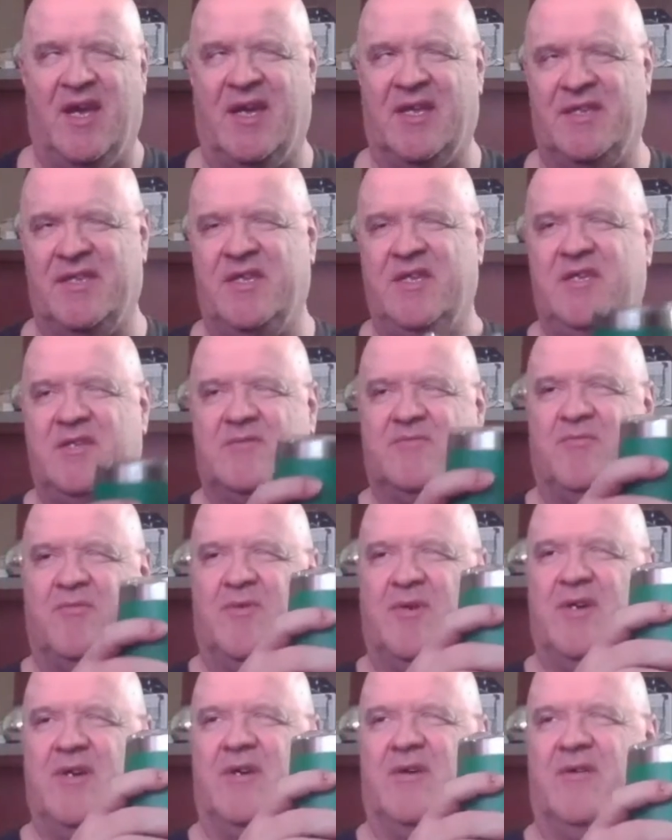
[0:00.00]
And these
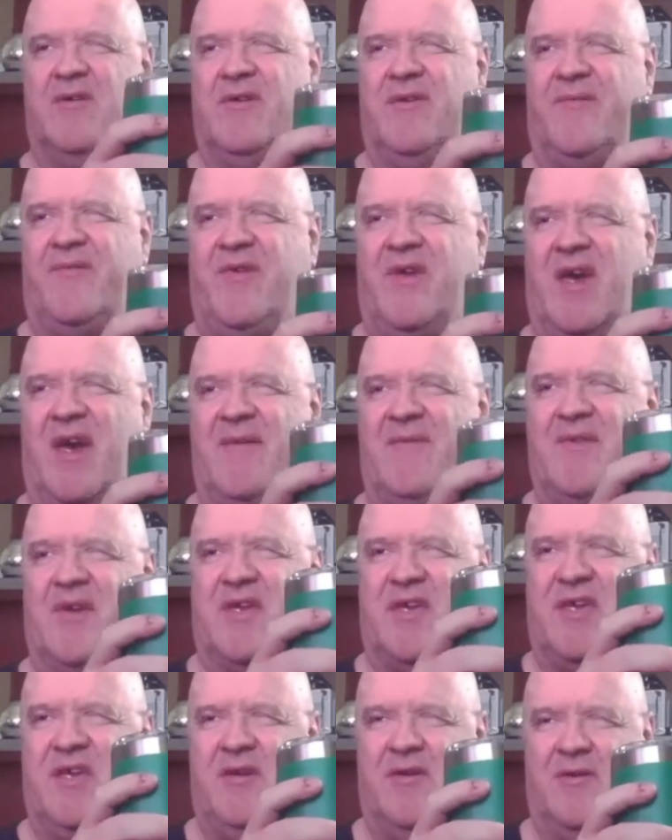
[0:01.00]
will, if you have a
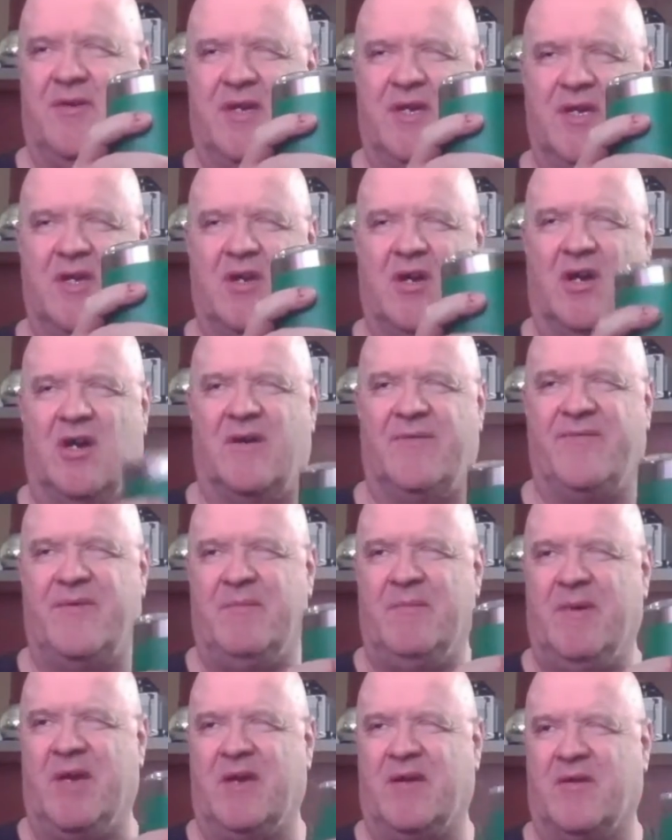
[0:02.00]
Keurig
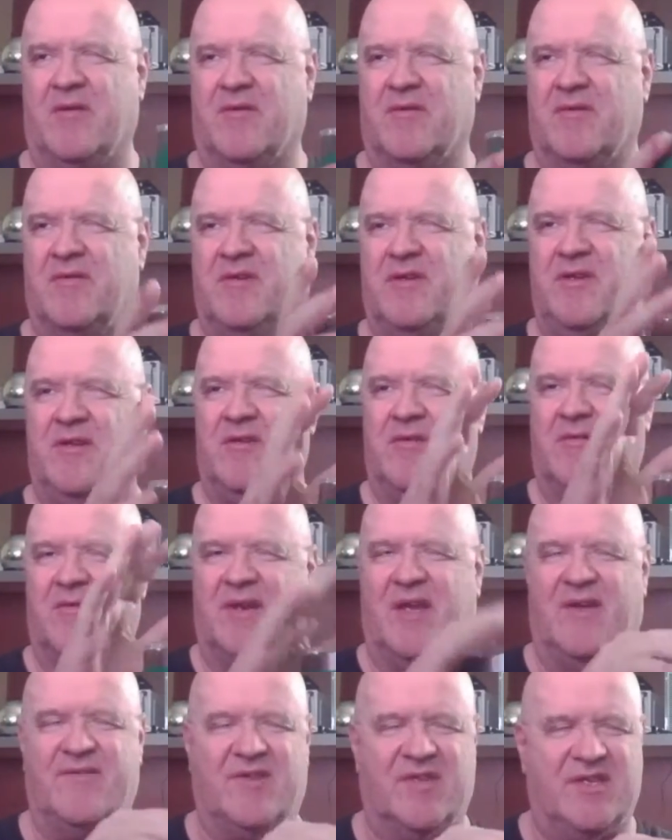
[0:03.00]
coffee maker, you
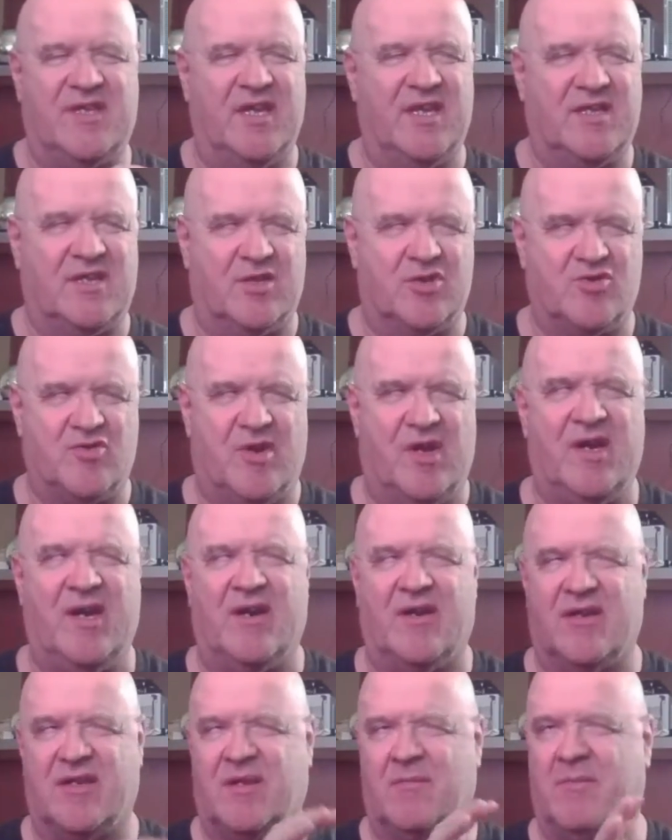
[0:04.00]
don't have to take the tray
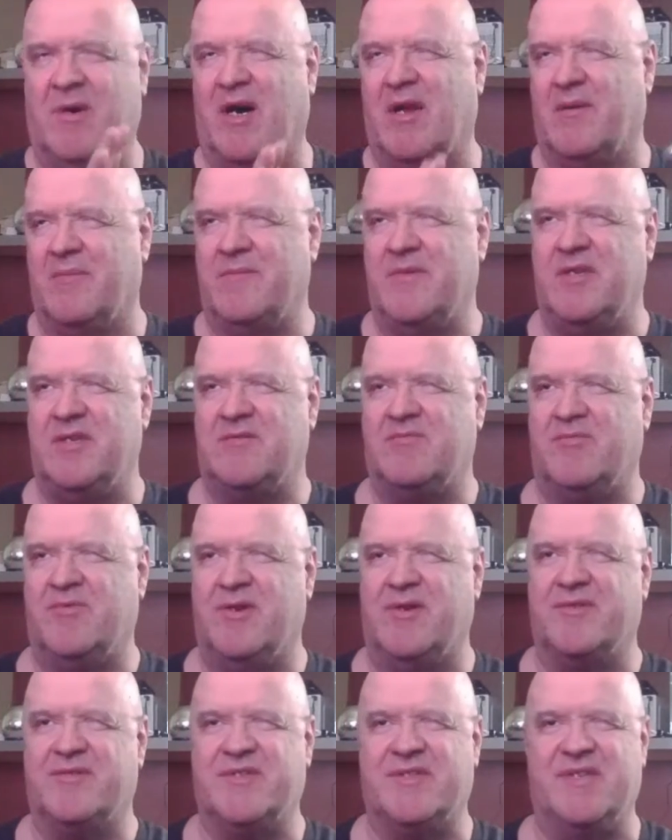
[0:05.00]
out at the bottom. These
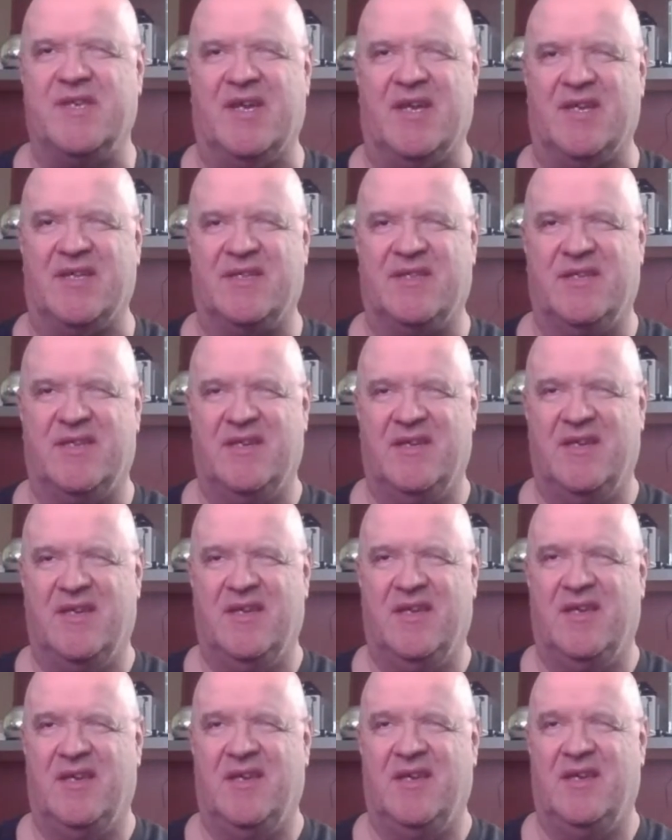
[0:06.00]
will set
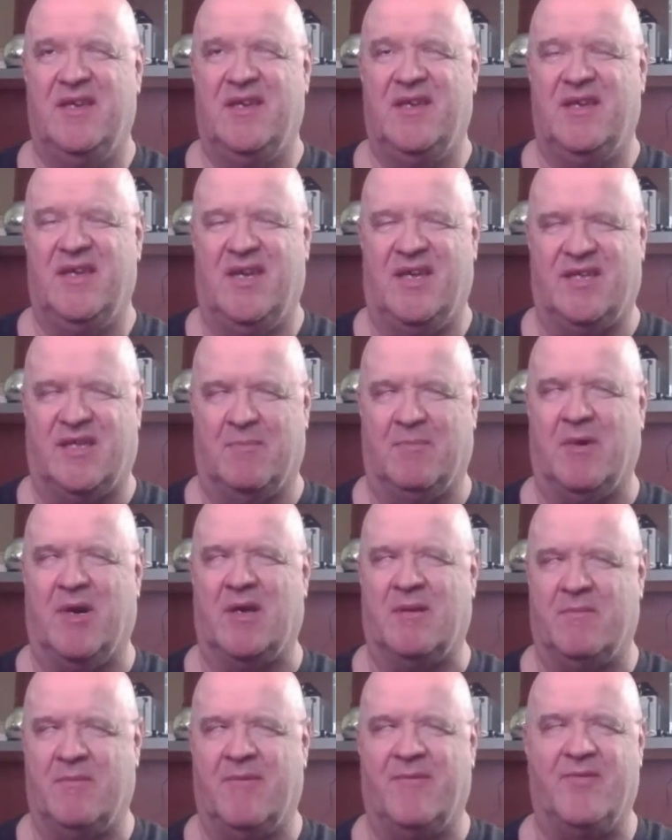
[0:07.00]
at the
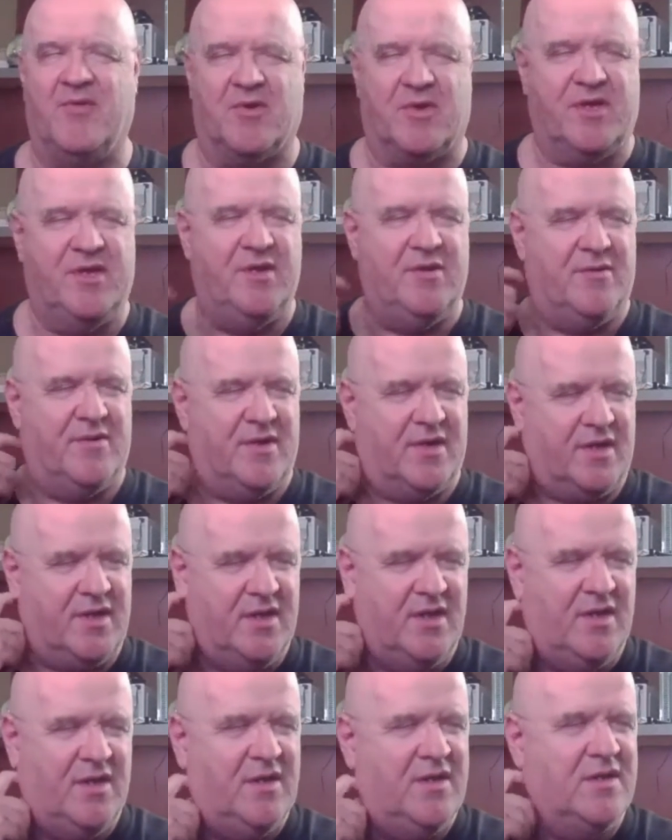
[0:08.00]
bottom of your
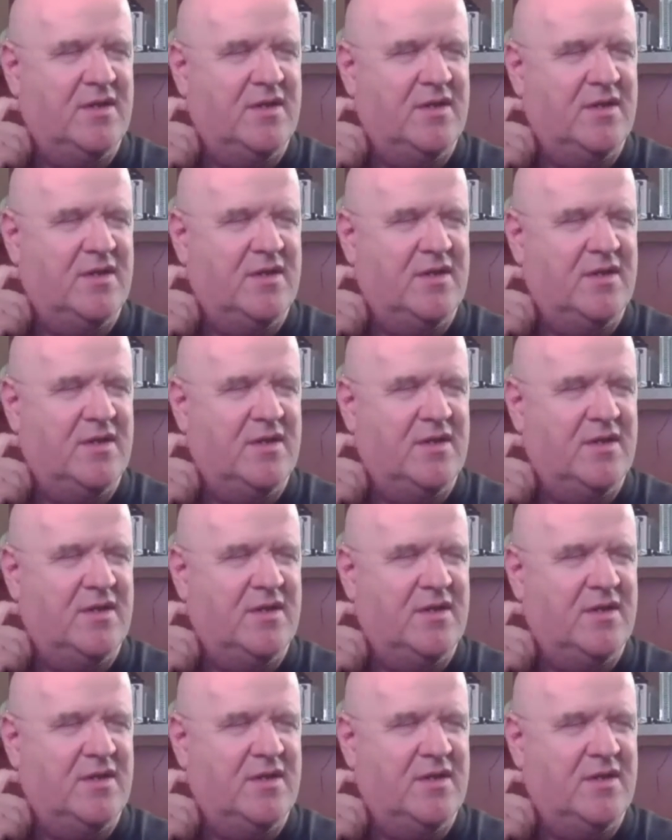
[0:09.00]
Keurig,